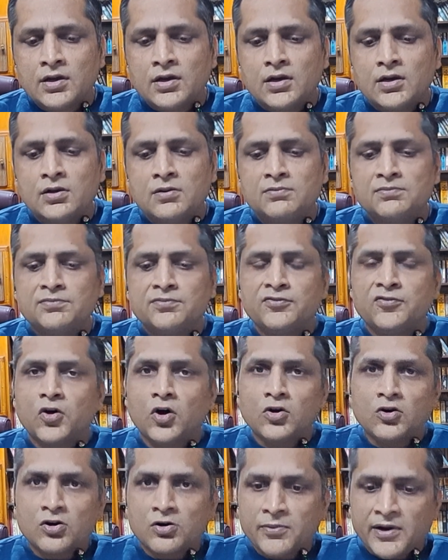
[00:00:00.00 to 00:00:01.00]

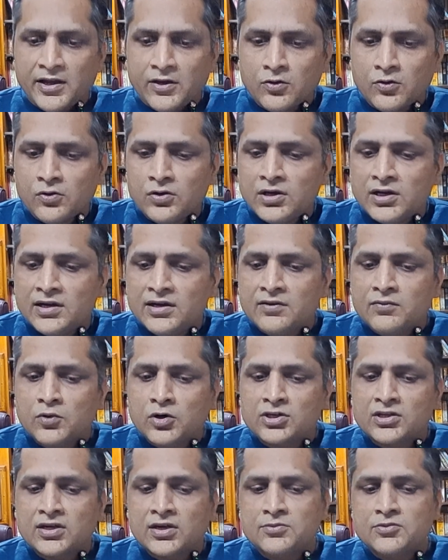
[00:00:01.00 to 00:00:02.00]
Followed by Ola,
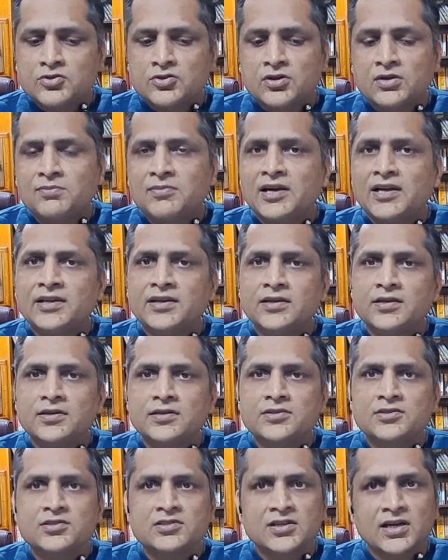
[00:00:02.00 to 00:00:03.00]
what comes to our mind
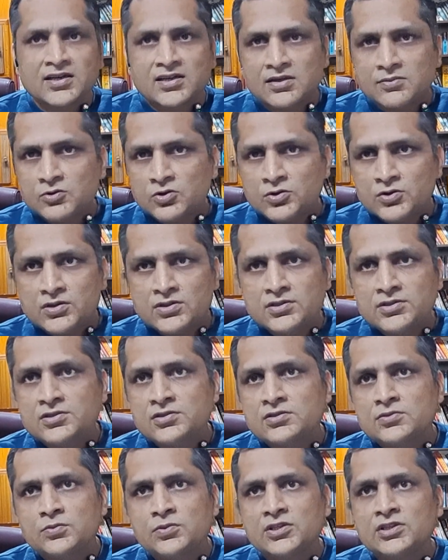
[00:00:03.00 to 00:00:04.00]
is Tata
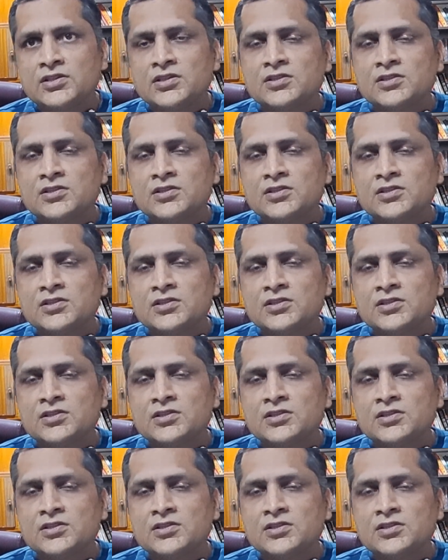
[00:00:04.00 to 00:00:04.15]
Motors with